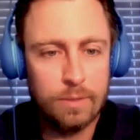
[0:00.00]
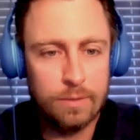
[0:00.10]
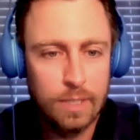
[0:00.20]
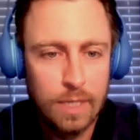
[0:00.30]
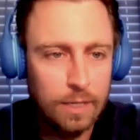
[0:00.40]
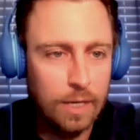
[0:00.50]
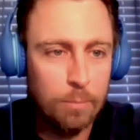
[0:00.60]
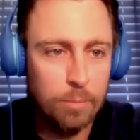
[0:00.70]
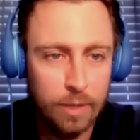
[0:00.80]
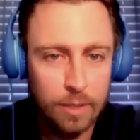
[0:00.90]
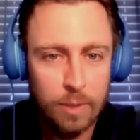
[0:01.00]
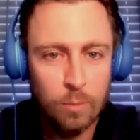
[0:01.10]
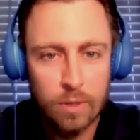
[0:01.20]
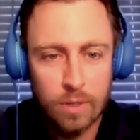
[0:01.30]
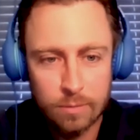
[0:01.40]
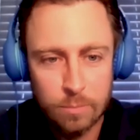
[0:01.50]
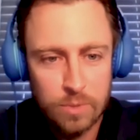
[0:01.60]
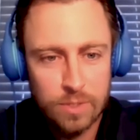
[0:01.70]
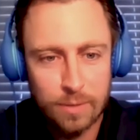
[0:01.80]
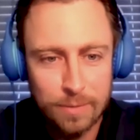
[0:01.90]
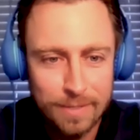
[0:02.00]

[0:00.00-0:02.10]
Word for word: I mean, I'm probably going to be one of them. So